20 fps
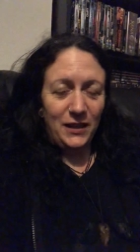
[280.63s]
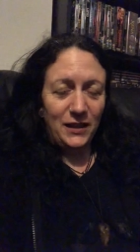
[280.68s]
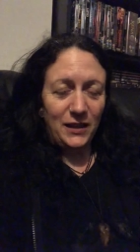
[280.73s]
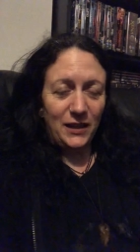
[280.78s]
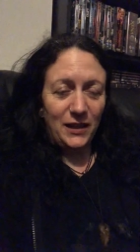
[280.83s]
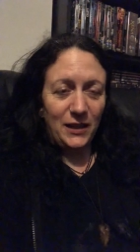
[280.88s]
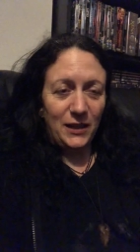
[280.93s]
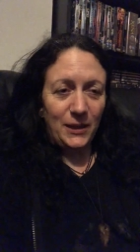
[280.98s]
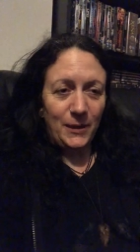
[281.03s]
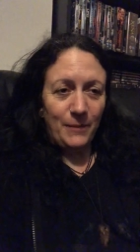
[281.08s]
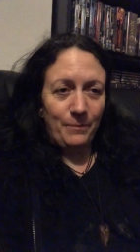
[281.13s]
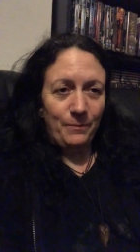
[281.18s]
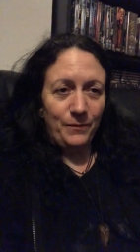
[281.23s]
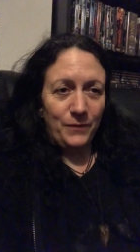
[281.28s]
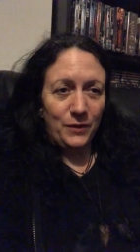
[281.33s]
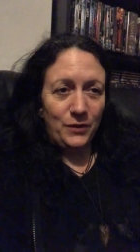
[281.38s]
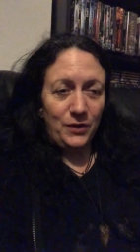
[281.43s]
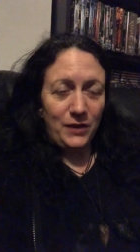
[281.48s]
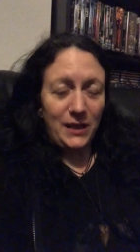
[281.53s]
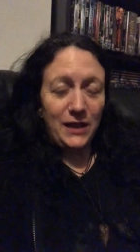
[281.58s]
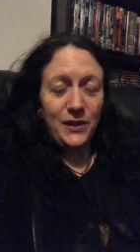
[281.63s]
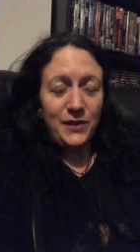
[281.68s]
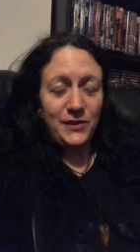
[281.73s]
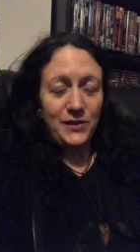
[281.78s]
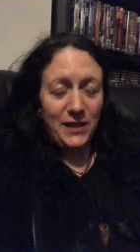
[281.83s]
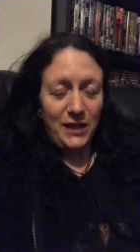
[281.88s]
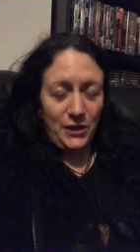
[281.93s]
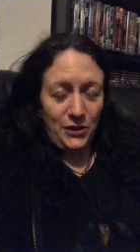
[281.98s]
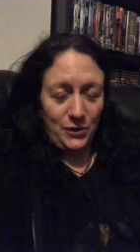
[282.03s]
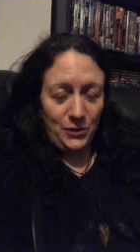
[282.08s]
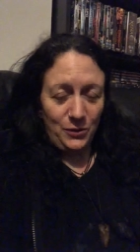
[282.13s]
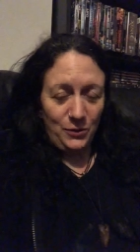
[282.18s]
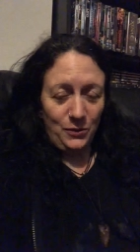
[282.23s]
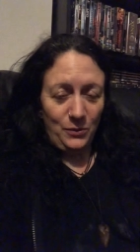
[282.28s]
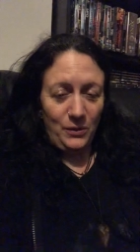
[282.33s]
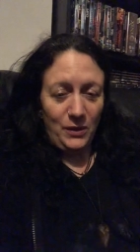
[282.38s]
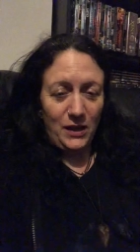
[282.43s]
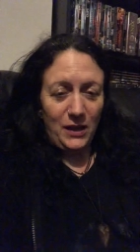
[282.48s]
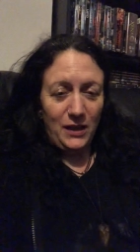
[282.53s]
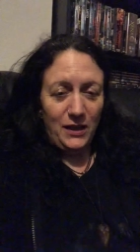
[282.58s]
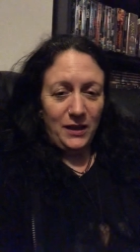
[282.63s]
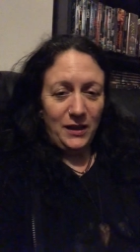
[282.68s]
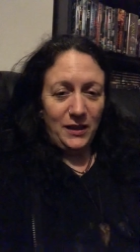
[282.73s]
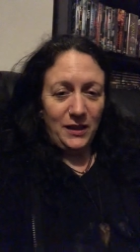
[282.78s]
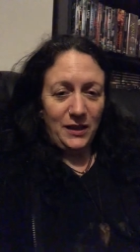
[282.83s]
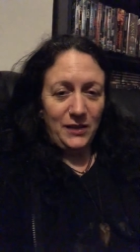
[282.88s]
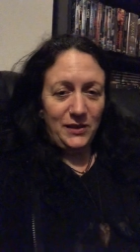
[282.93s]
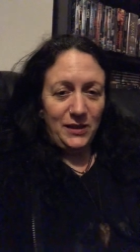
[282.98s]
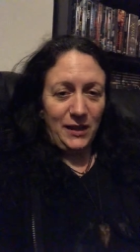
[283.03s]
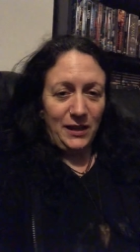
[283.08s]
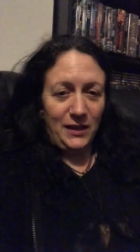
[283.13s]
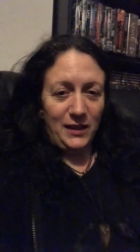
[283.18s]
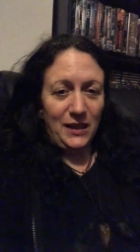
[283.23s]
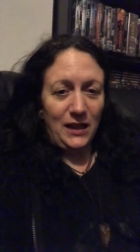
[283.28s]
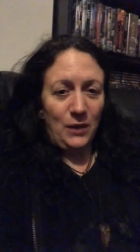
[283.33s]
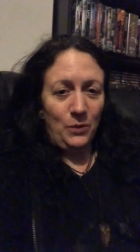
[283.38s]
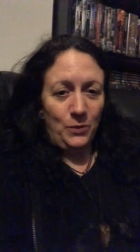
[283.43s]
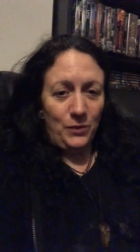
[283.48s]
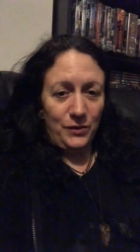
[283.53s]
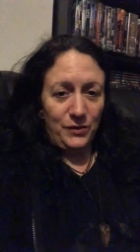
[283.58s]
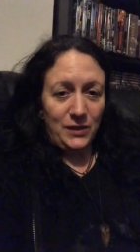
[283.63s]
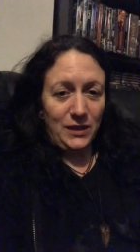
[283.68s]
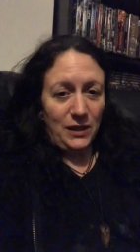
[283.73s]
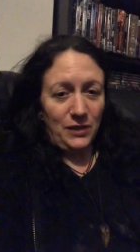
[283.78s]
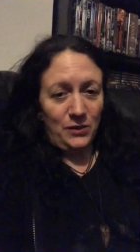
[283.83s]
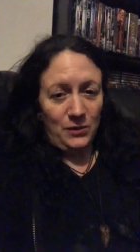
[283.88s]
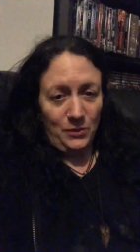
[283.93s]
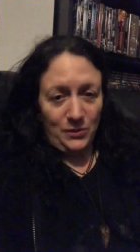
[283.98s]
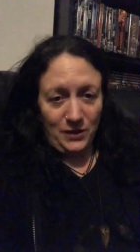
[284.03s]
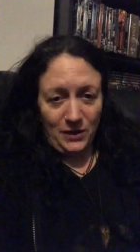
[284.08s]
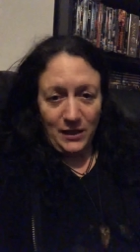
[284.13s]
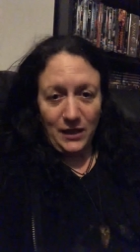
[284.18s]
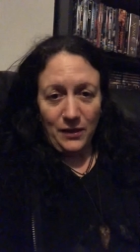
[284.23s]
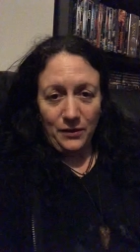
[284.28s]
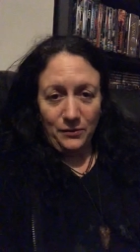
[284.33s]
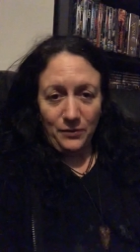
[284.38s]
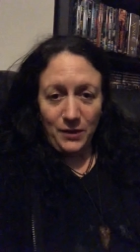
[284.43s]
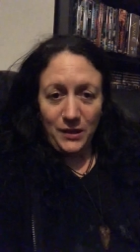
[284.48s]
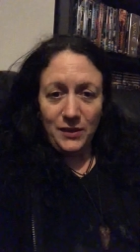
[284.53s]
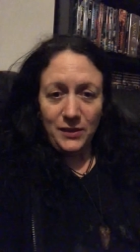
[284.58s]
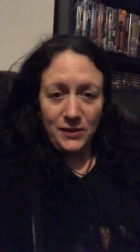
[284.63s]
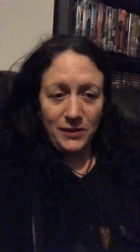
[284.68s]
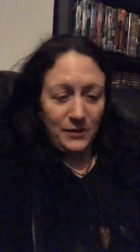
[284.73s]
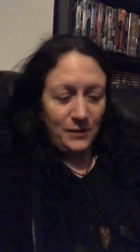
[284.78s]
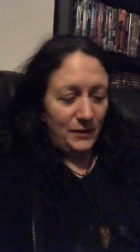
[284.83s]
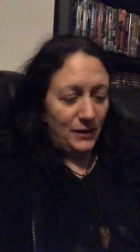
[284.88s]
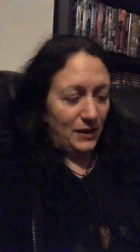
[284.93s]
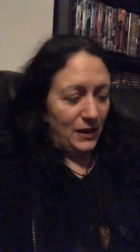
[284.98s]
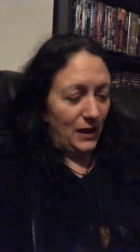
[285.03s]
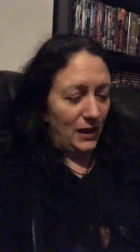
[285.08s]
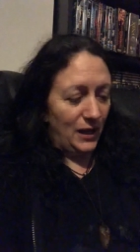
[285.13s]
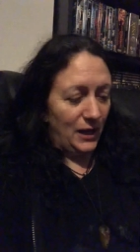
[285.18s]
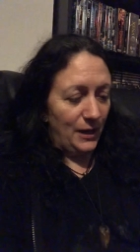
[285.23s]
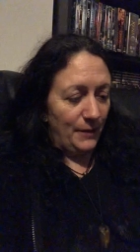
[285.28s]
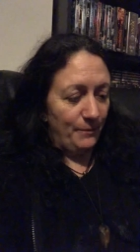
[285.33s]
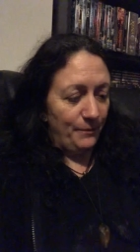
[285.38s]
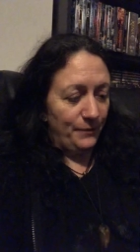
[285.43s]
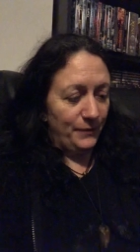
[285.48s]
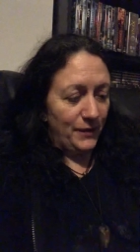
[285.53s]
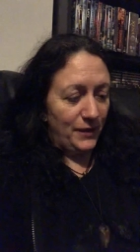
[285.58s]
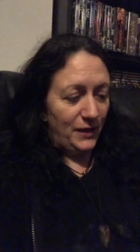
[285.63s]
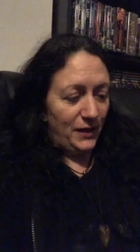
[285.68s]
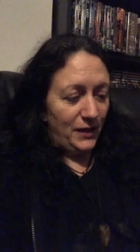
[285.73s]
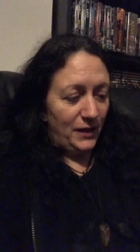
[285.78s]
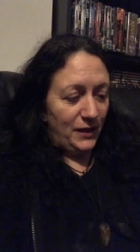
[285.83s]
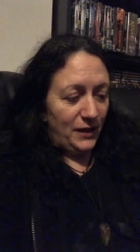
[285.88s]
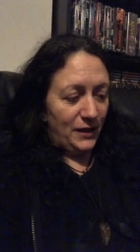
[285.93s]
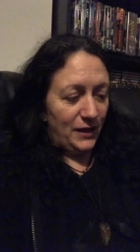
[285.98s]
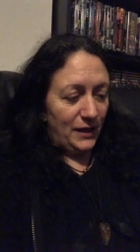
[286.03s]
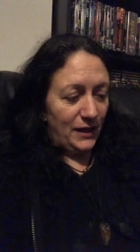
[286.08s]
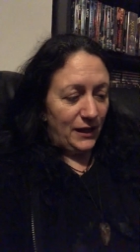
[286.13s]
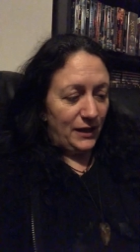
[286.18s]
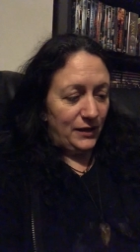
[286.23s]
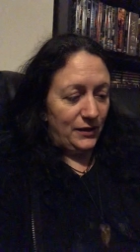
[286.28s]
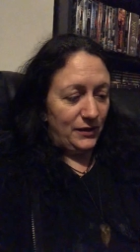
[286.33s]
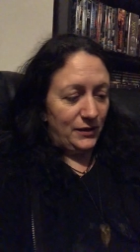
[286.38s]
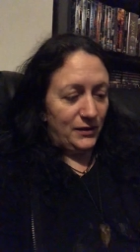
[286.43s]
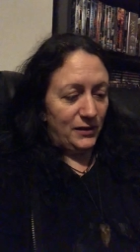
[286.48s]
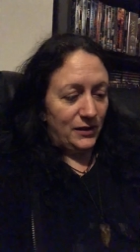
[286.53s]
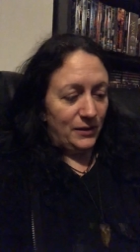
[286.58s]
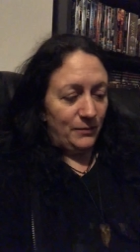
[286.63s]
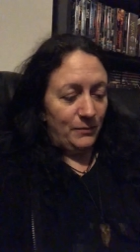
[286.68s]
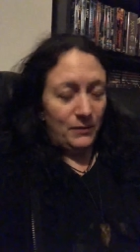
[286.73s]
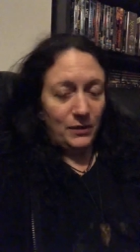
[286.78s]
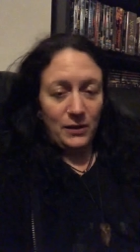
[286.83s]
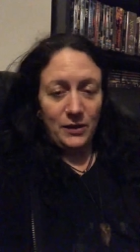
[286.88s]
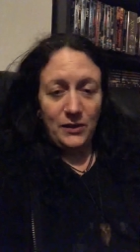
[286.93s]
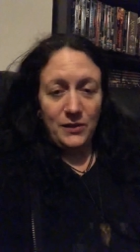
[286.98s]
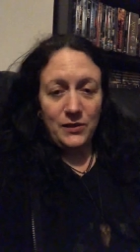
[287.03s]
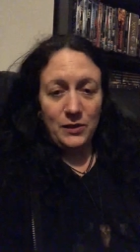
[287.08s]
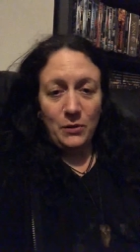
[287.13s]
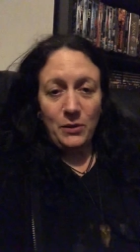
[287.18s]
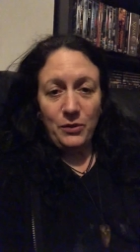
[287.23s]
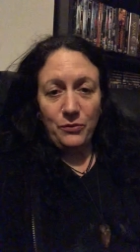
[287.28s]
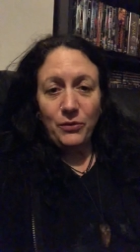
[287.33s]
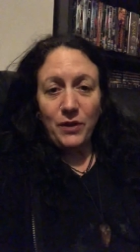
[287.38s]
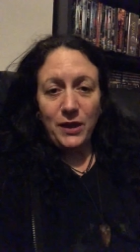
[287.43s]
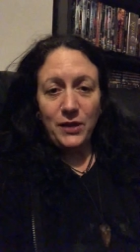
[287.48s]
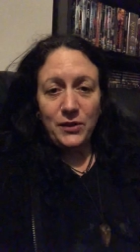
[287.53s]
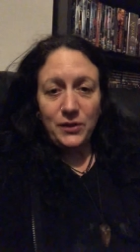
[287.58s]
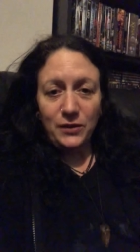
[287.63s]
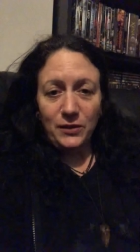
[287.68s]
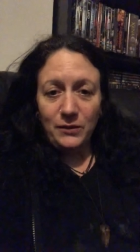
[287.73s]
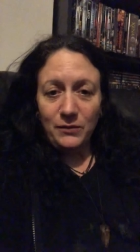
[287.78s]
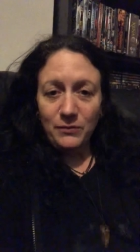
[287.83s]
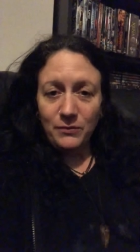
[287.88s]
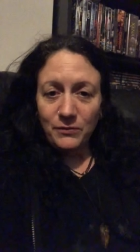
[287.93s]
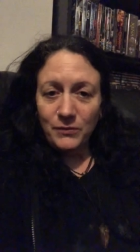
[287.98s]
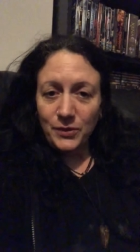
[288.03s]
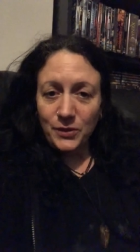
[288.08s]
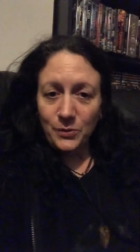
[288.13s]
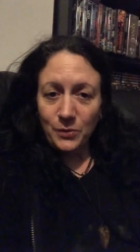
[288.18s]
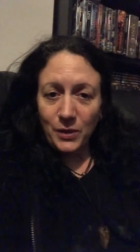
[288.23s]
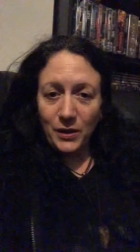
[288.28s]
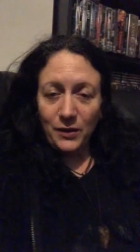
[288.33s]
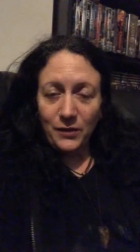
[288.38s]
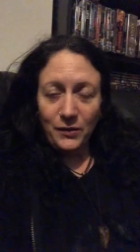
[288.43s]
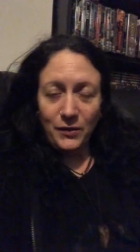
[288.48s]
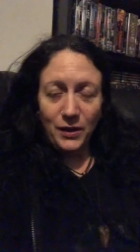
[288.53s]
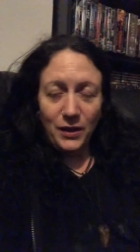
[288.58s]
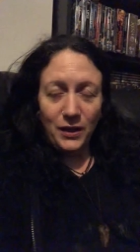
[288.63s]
Um, yes, they do attend Cat 1s, Cat 2s, and Cat 3s, um, and um, is only right to as well.